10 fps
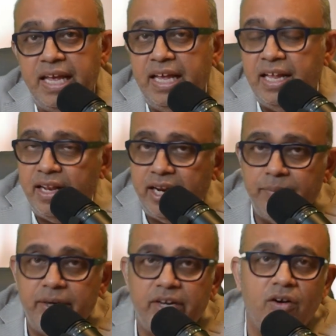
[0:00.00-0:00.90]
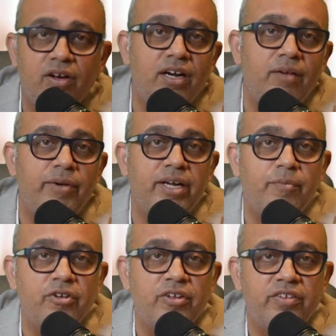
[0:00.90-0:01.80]
Let me talk a little bit
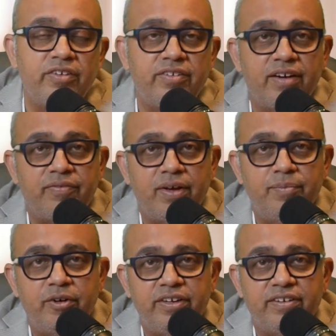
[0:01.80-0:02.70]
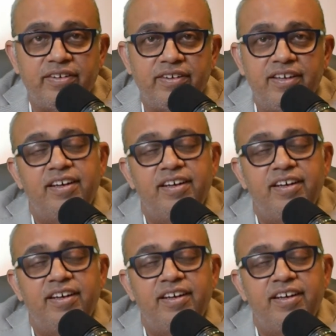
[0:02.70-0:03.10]
about the CCR5 mutation.